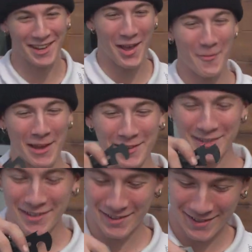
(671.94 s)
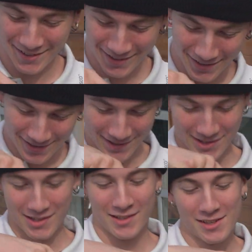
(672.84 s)
damn.
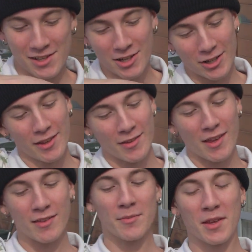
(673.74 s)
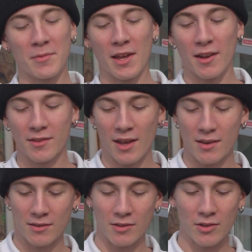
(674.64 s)
You know what they say, sometimes you gotta
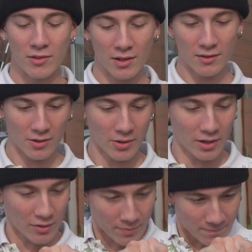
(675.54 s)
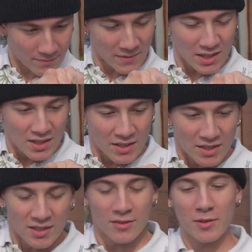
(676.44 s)
tighten it to loosen it, so we're gonna
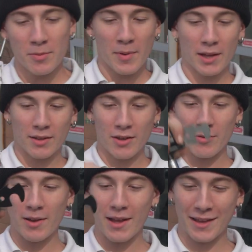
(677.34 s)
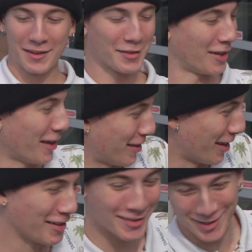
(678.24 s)
flip it back the other way, and this
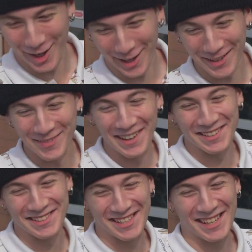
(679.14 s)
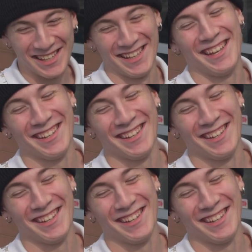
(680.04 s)
is stuck in my seat.